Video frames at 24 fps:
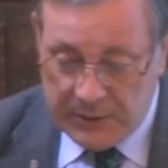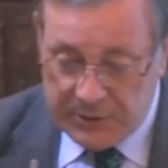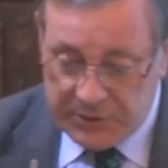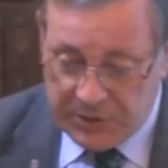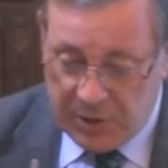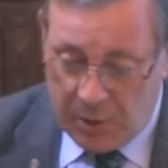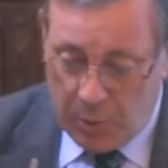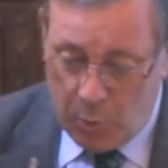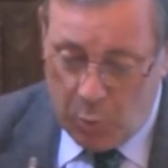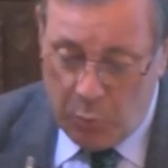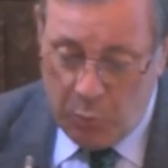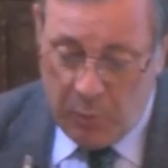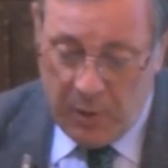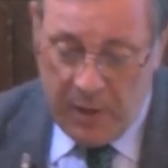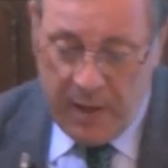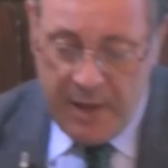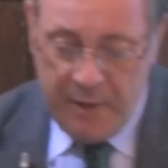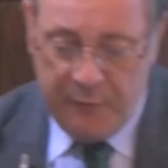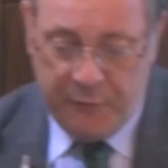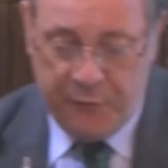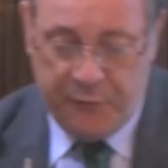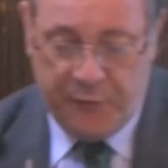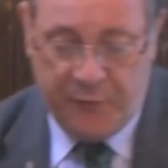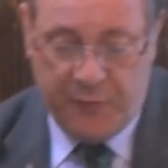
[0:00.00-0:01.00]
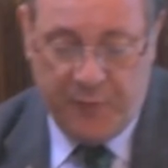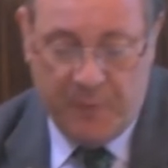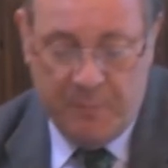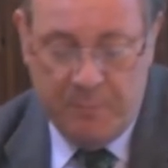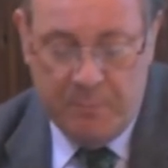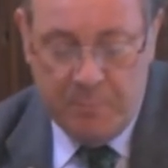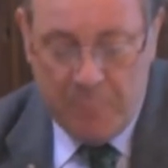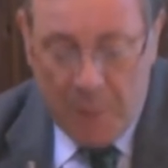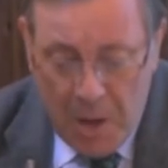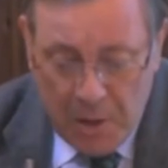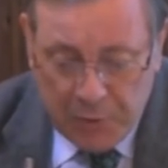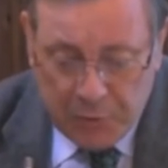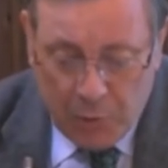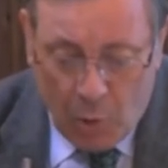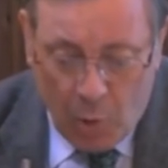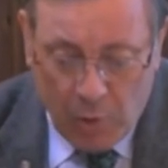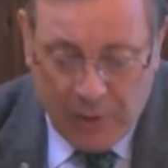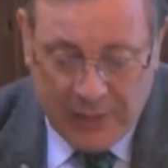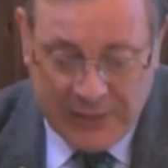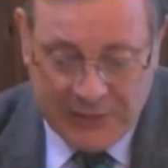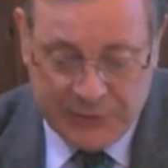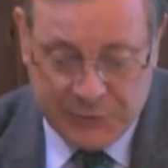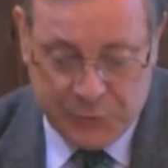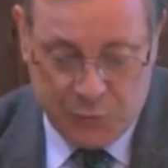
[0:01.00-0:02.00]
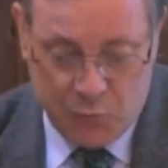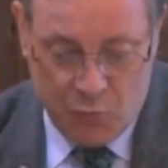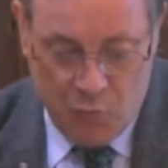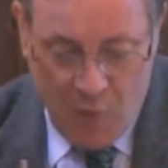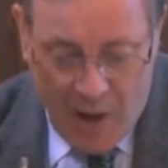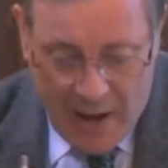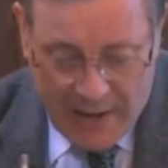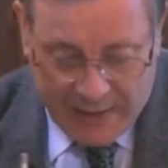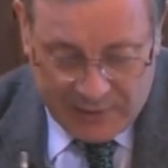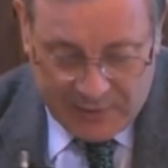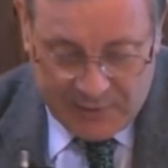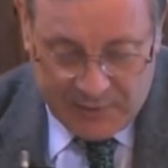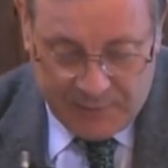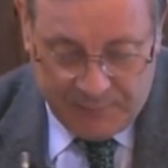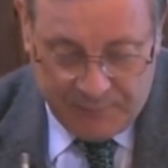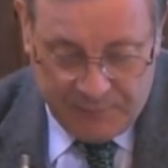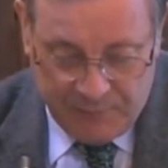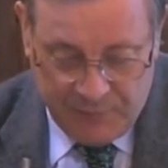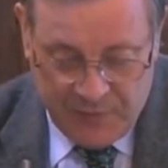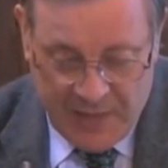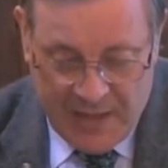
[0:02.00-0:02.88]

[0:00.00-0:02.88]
So, if Murdoch is right